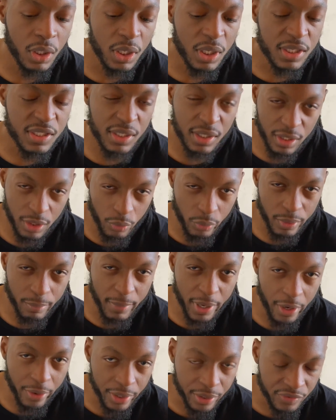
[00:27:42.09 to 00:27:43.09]
to get
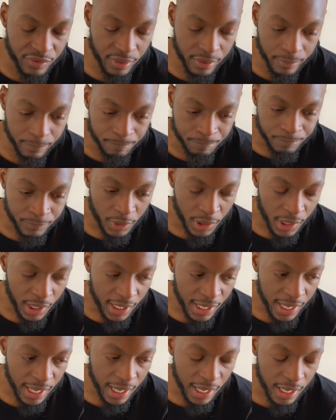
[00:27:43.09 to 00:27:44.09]
remarried to him.
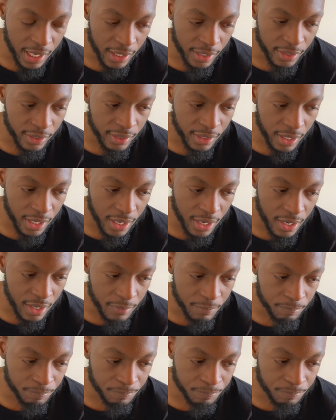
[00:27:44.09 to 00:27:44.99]
And